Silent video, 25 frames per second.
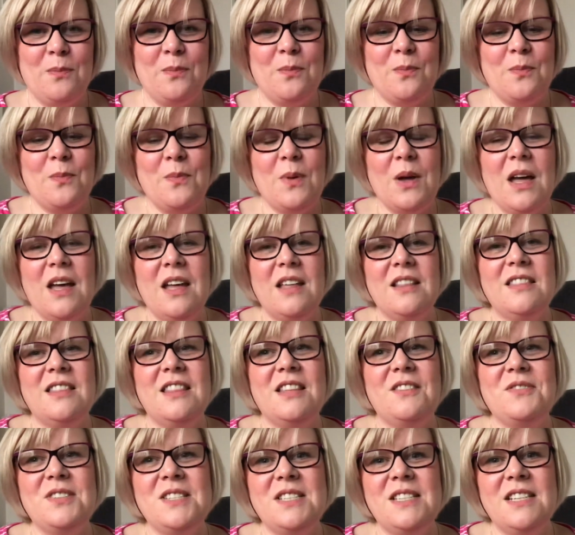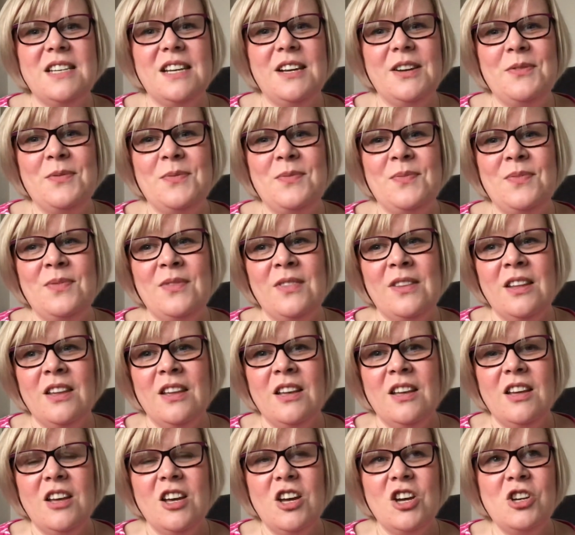but there was an
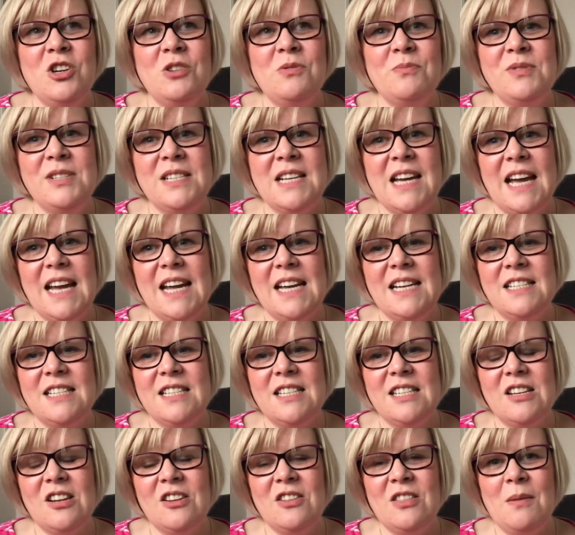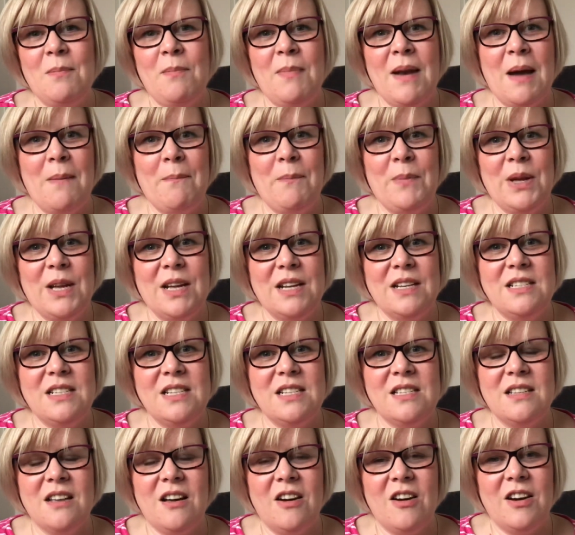update on the Blackbird
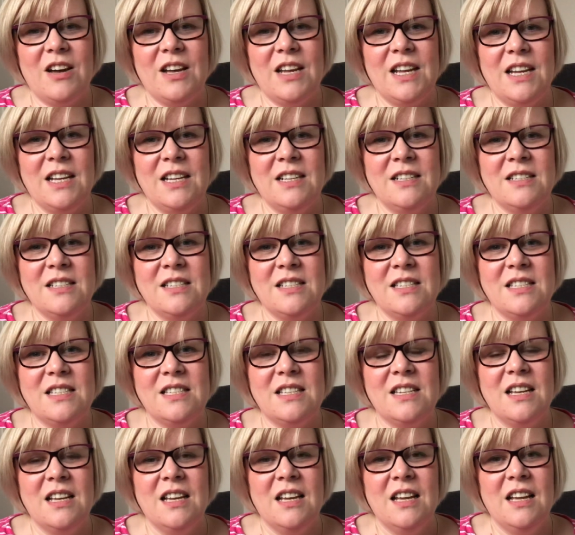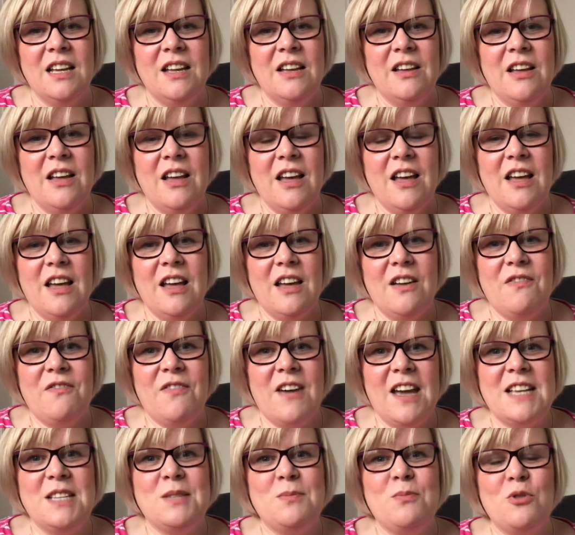Designs
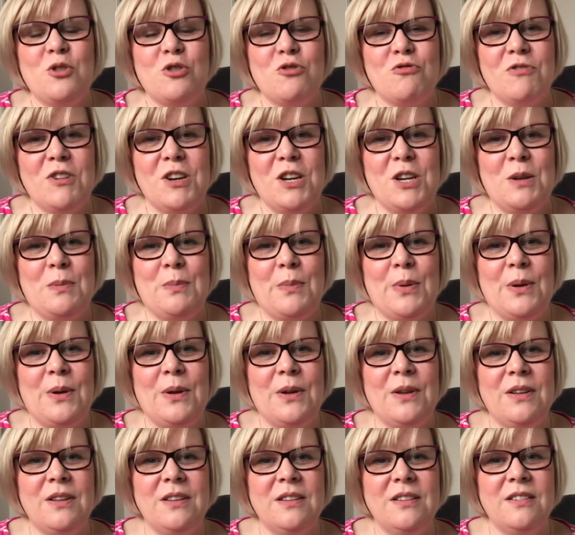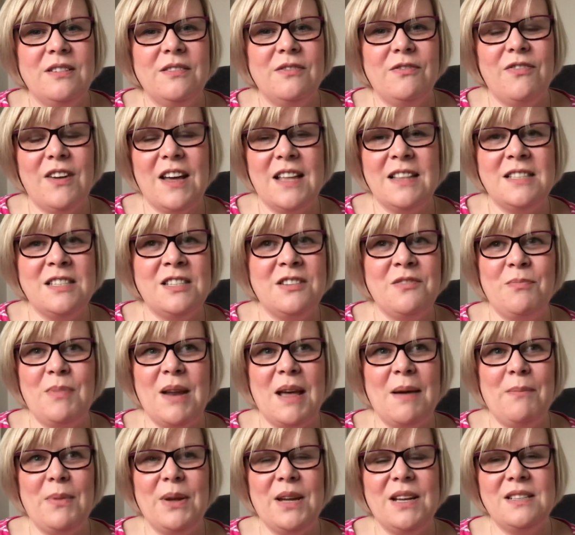Facebook group, Fans of
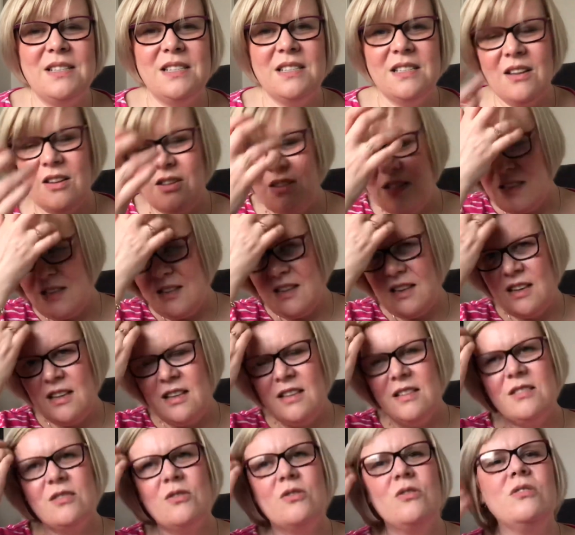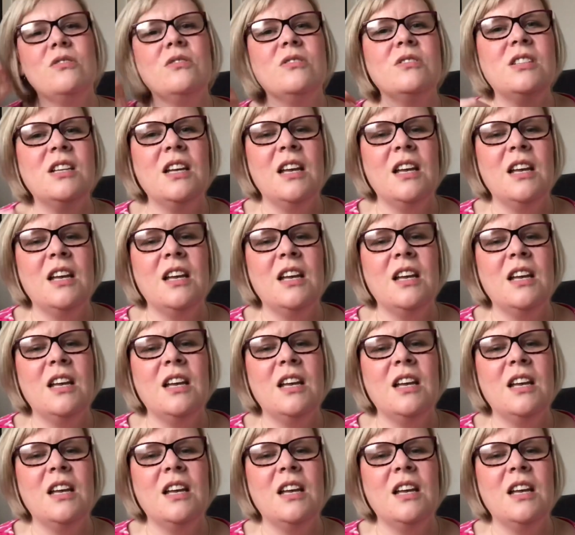Blackbird Designs I think it's called,